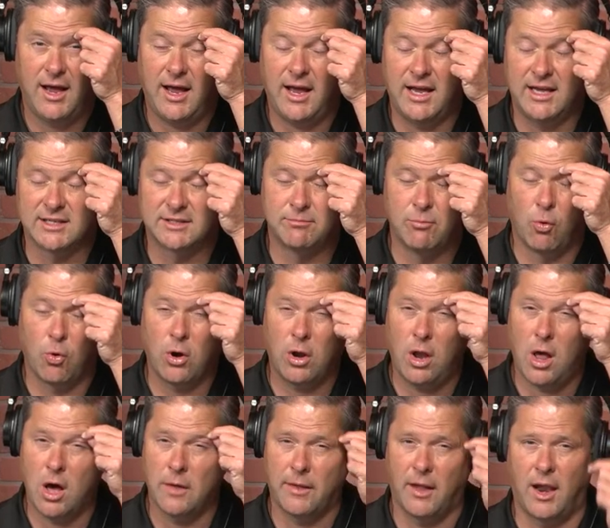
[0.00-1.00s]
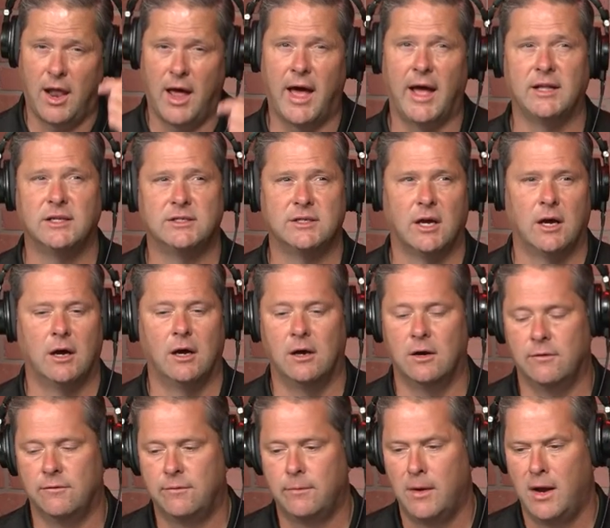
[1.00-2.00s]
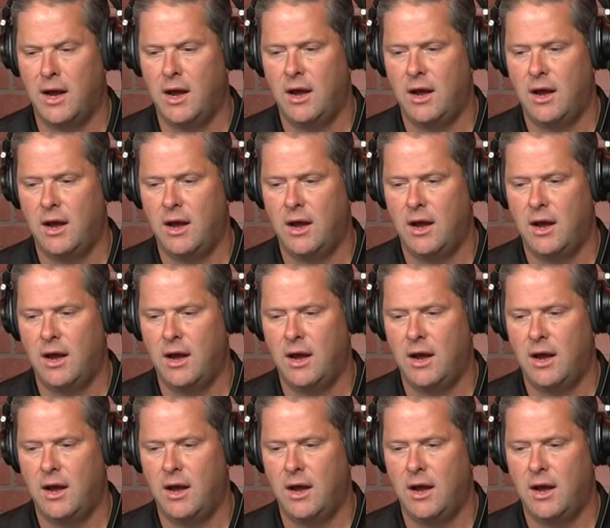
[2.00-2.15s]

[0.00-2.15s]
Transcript: is more along the lines of